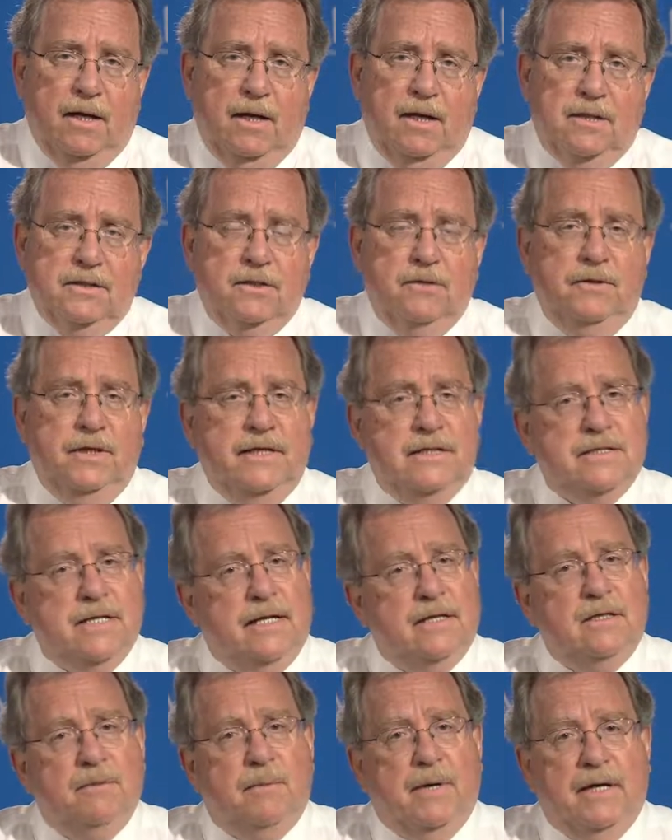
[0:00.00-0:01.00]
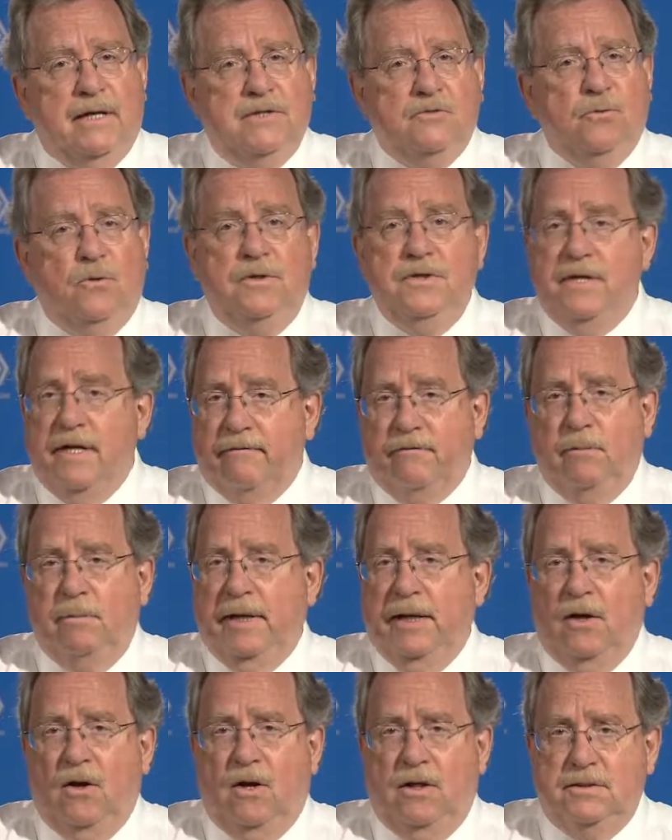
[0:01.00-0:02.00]
So these antibodies will never
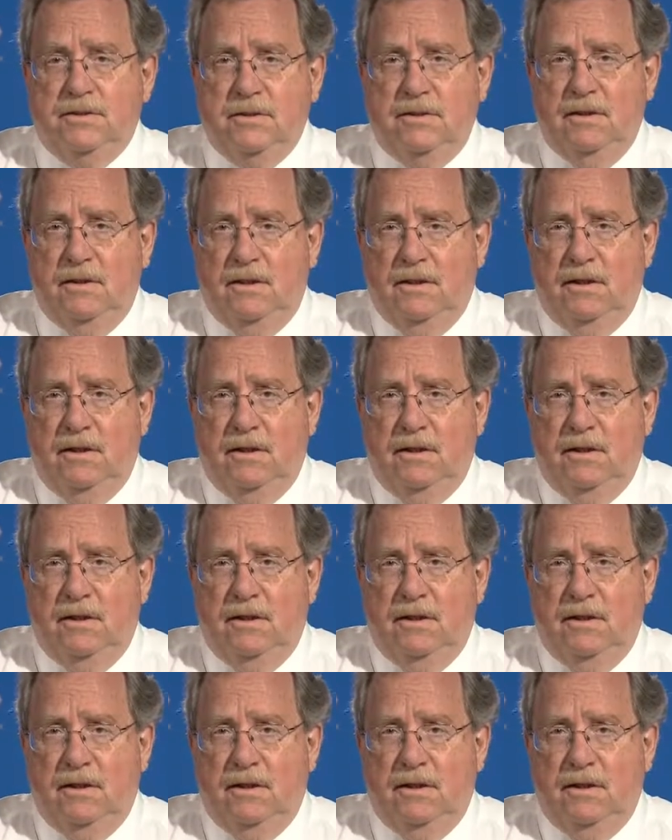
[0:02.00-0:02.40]
be lost.